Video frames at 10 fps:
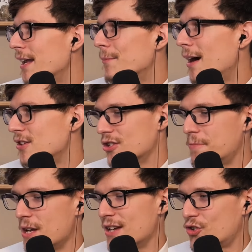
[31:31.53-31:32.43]
and it might just
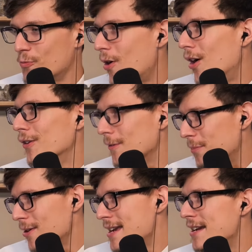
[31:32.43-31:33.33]
be a smaller
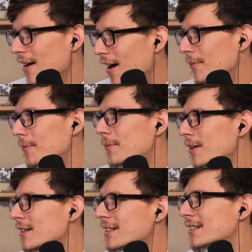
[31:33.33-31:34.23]
breed of
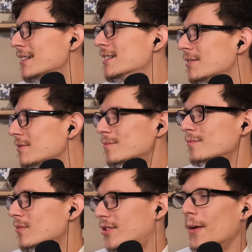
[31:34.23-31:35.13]

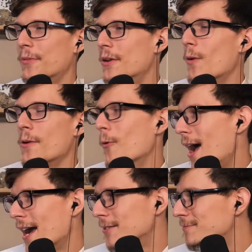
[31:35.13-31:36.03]
something went whack.